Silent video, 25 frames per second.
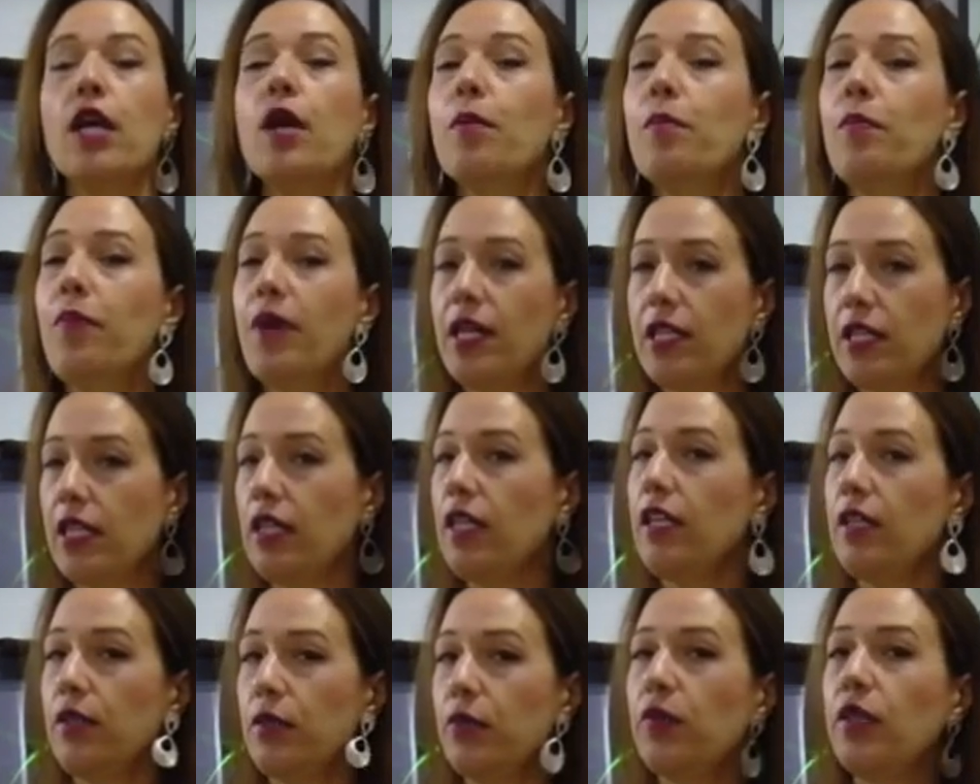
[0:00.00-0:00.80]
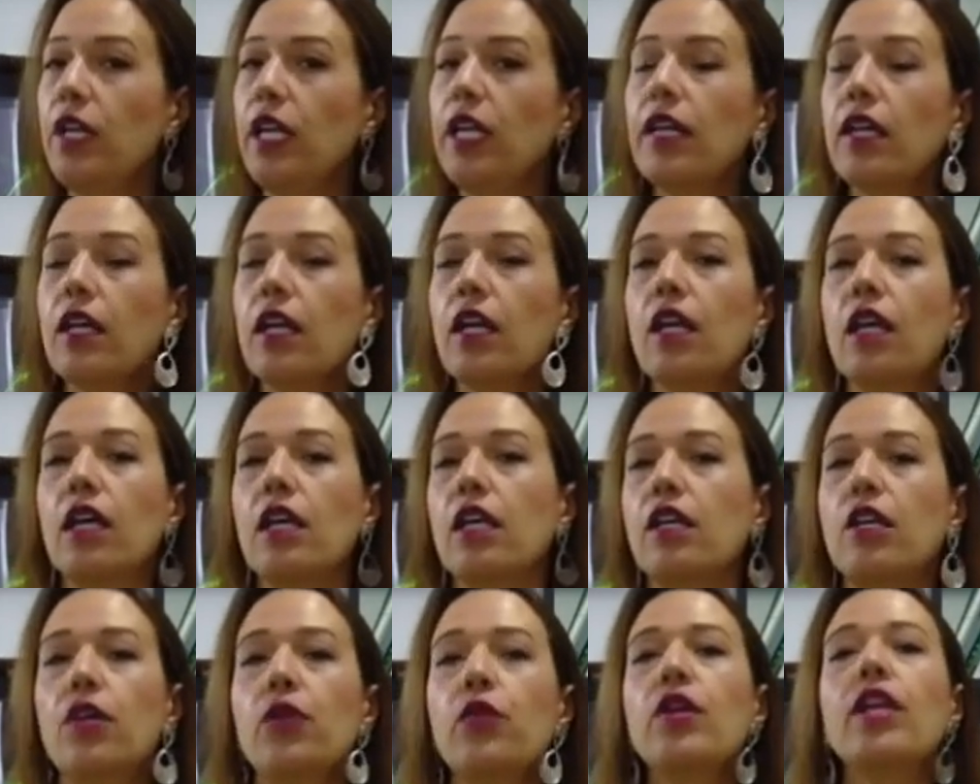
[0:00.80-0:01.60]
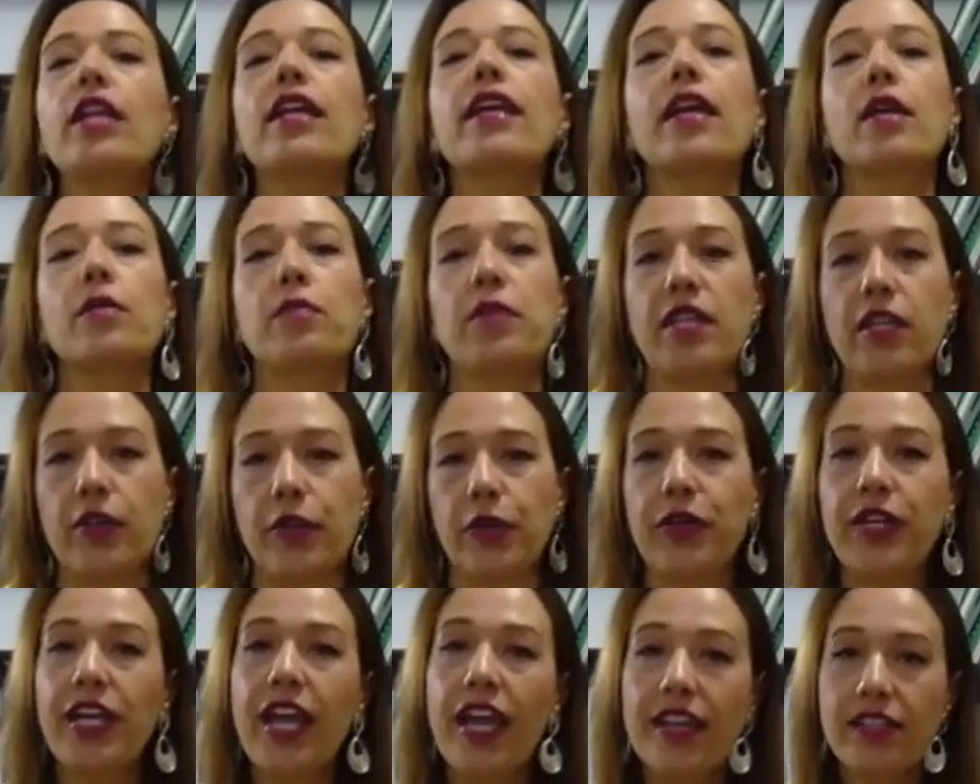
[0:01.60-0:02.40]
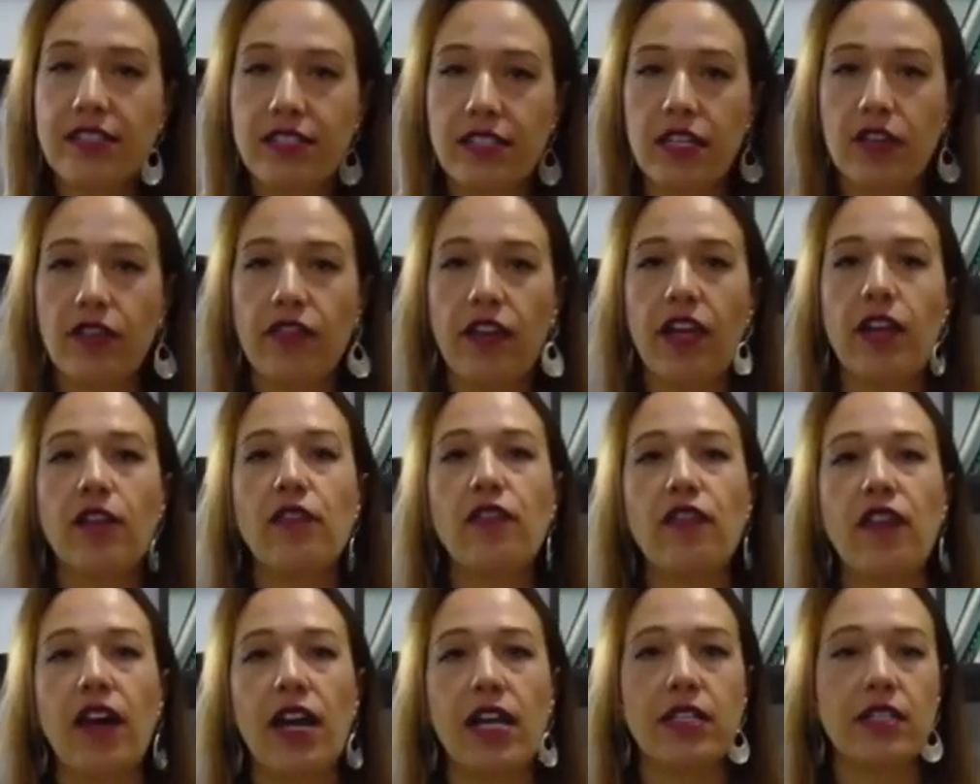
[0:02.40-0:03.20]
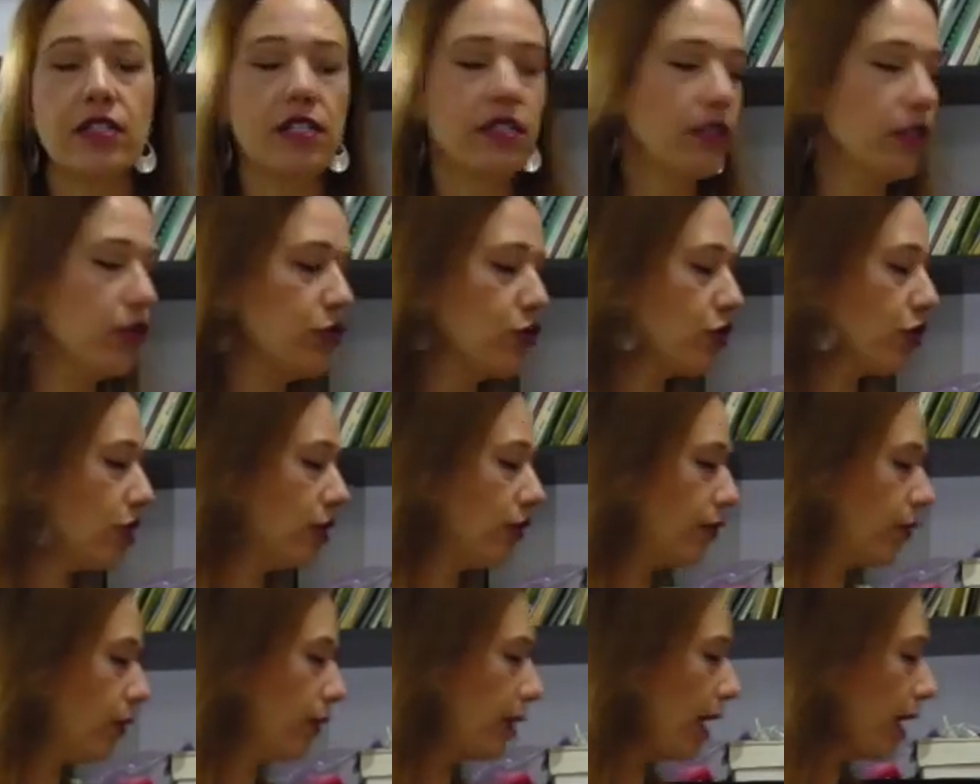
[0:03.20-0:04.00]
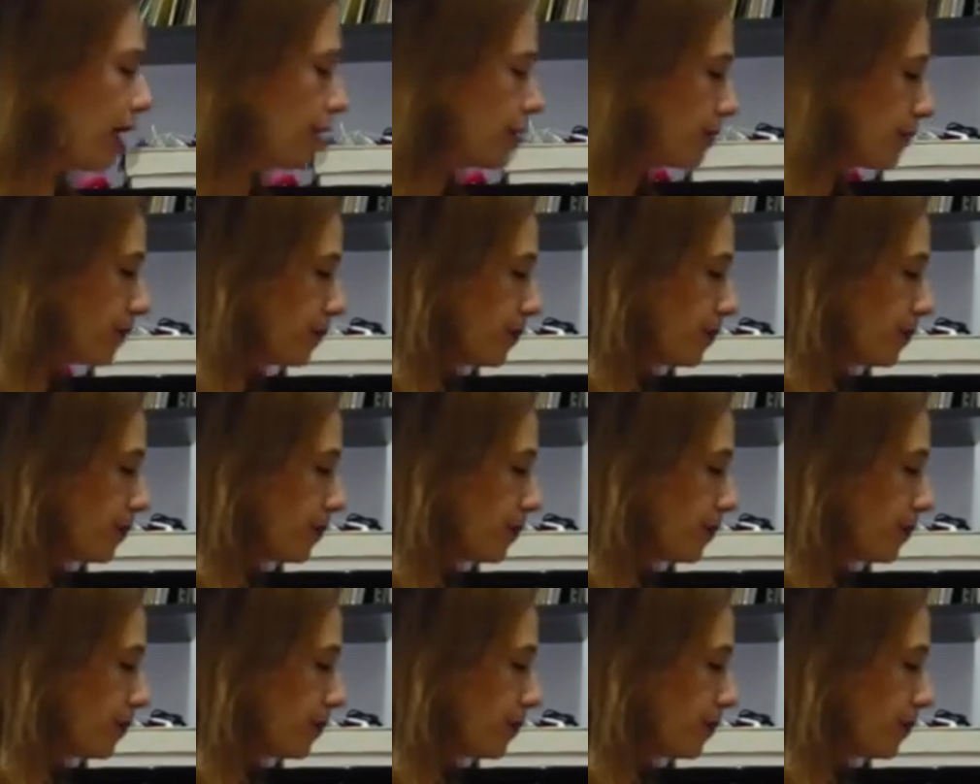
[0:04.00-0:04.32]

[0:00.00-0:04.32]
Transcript: But you really can be creative and find a solution for that.